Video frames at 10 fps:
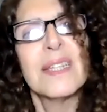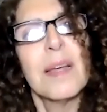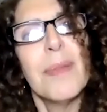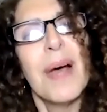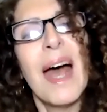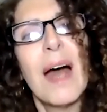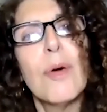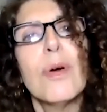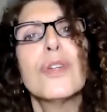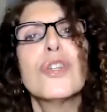
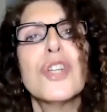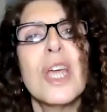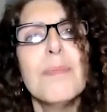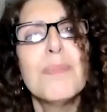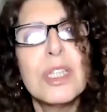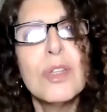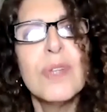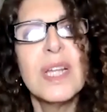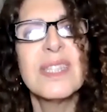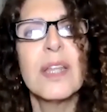somehow shape
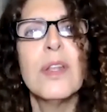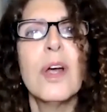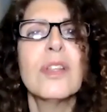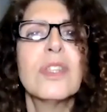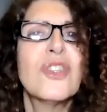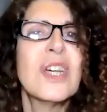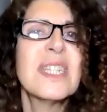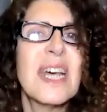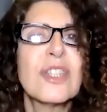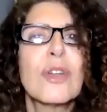students not
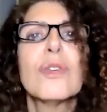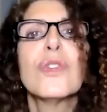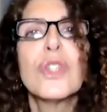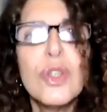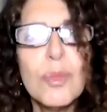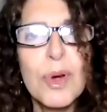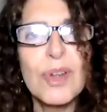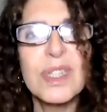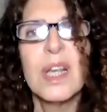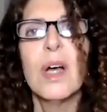just as
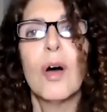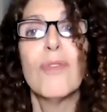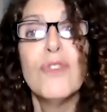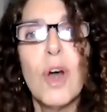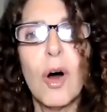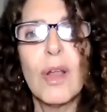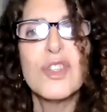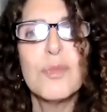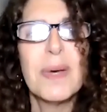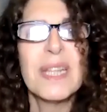consumers of
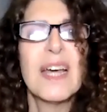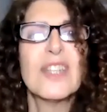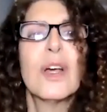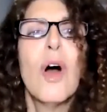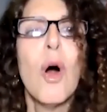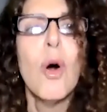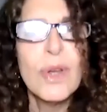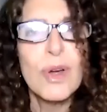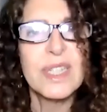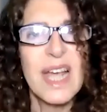knowledge, but as
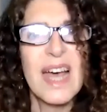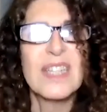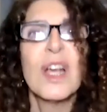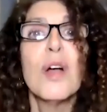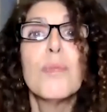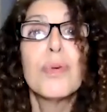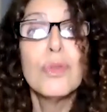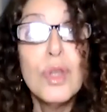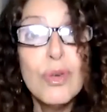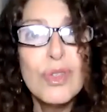owners, as
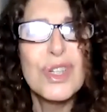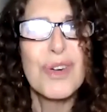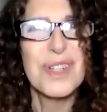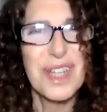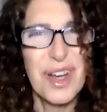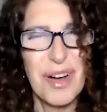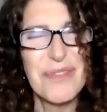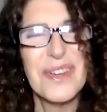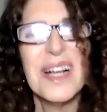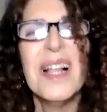producers
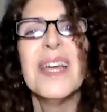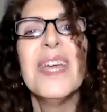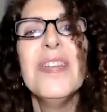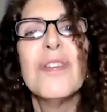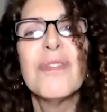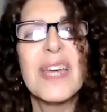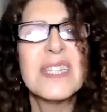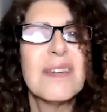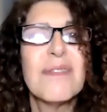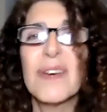of
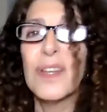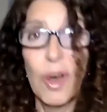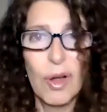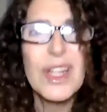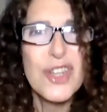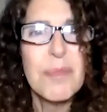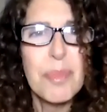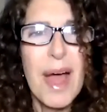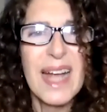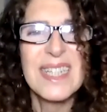innovative knowledge and
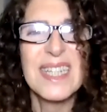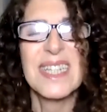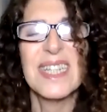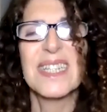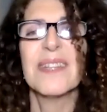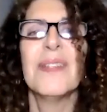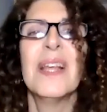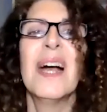practices.